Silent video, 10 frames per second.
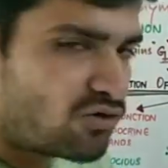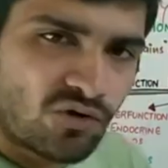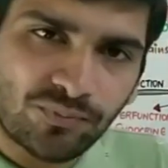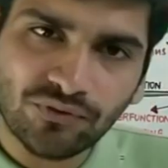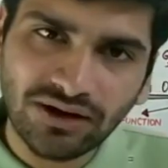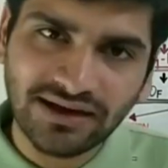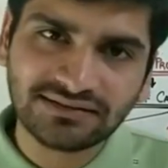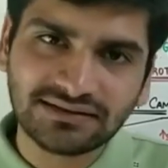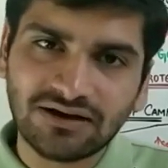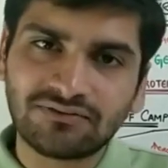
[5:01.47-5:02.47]
Hope you
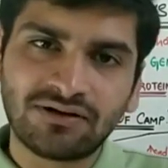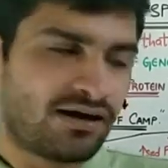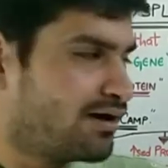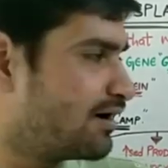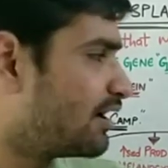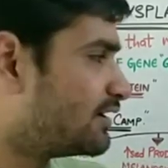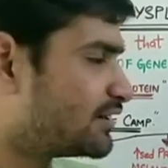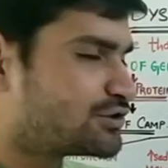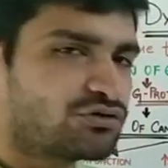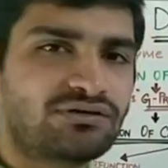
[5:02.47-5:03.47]
guys have
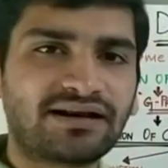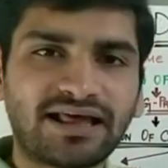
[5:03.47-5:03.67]
Understood.